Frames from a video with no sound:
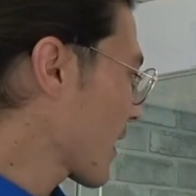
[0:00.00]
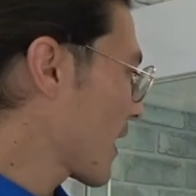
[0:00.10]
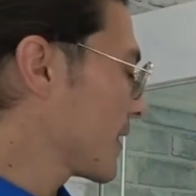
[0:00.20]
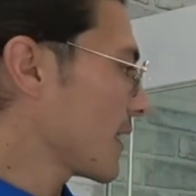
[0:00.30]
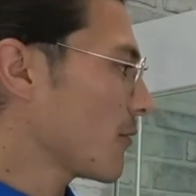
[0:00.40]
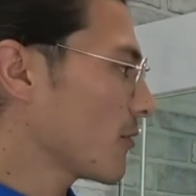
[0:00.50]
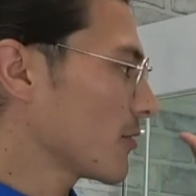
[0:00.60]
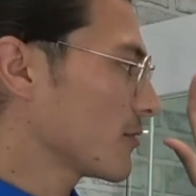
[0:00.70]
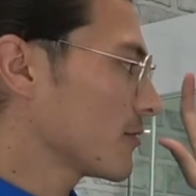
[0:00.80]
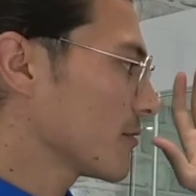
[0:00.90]
and
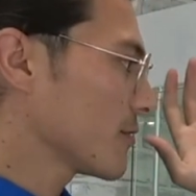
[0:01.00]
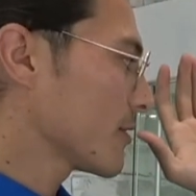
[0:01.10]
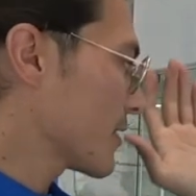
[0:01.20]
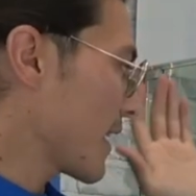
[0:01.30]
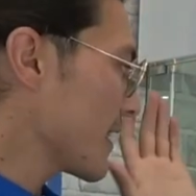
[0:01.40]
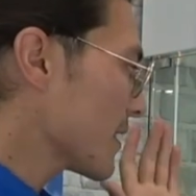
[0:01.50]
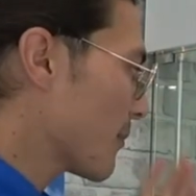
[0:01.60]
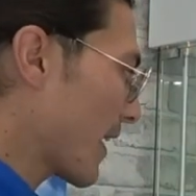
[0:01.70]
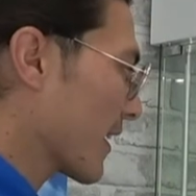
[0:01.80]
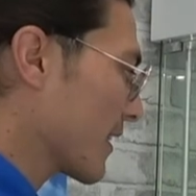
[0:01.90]
our starter
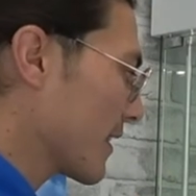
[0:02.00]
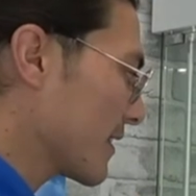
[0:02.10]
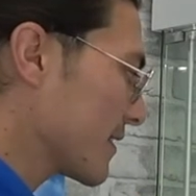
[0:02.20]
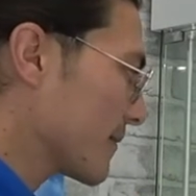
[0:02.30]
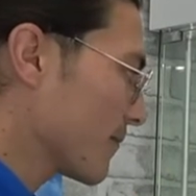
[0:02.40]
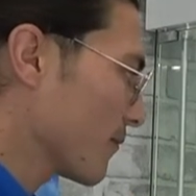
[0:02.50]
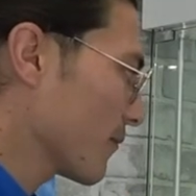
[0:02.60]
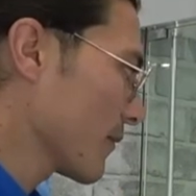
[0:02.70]
pack is